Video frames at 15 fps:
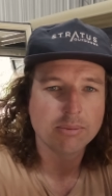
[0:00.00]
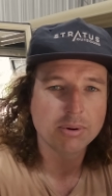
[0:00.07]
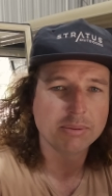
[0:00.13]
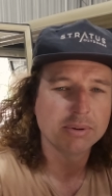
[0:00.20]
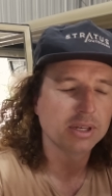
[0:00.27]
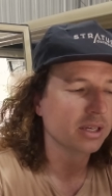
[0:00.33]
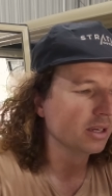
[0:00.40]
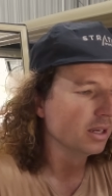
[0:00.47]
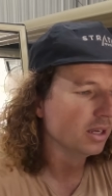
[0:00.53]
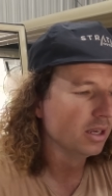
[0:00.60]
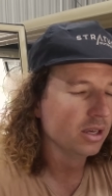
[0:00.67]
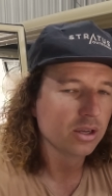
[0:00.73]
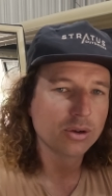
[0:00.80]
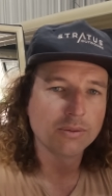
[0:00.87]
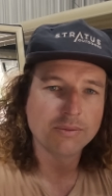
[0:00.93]
I probably
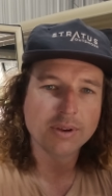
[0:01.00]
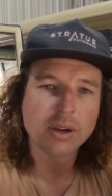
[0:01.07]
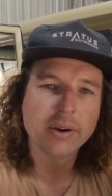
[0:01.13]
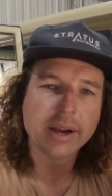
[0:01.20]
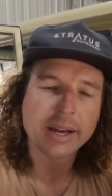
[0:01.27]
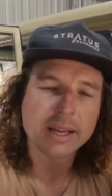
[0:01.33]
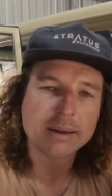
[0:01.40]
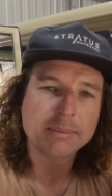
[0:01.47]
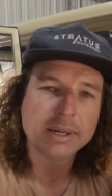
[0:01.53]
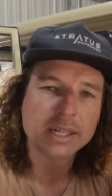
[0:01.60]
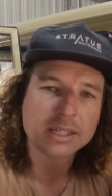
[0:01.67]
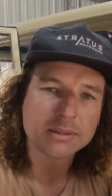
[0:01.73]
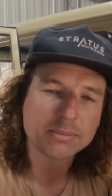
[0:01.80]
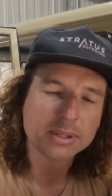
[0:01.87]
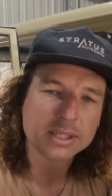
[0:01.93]
could figure out how
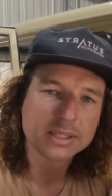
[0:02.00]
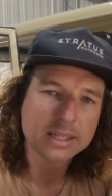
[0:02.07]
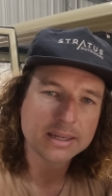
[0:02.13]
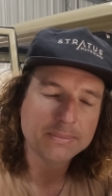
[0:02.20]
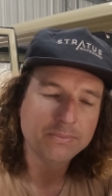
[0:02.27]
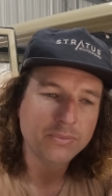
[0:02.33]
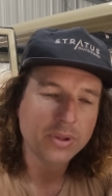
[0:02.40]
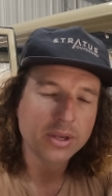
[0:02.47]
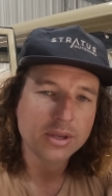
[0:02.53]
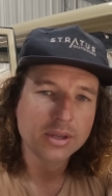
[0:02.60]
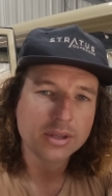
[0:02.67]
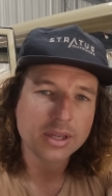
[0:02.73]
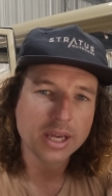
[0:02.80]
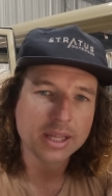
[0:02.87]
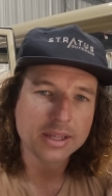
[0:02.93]
much, but
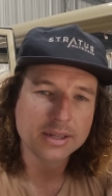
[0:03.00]
yeah,